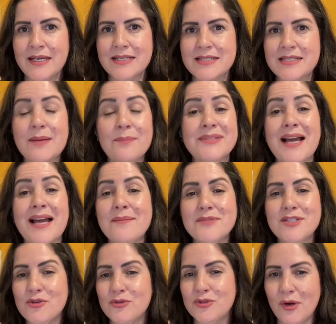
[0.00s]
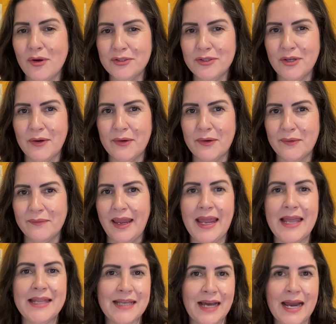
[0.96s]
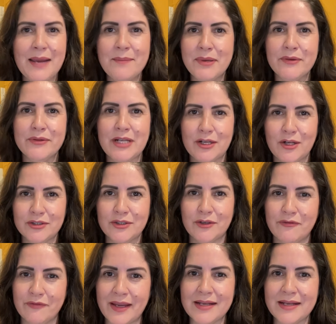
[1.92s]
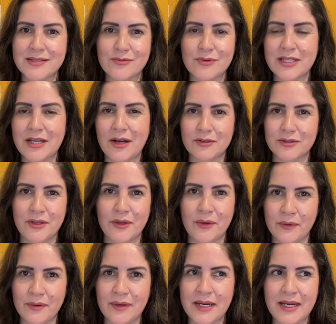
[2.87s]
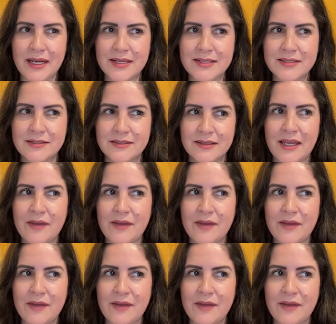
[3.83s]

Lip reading: Sometimes you don't know. And I build a lot of things without knowing it.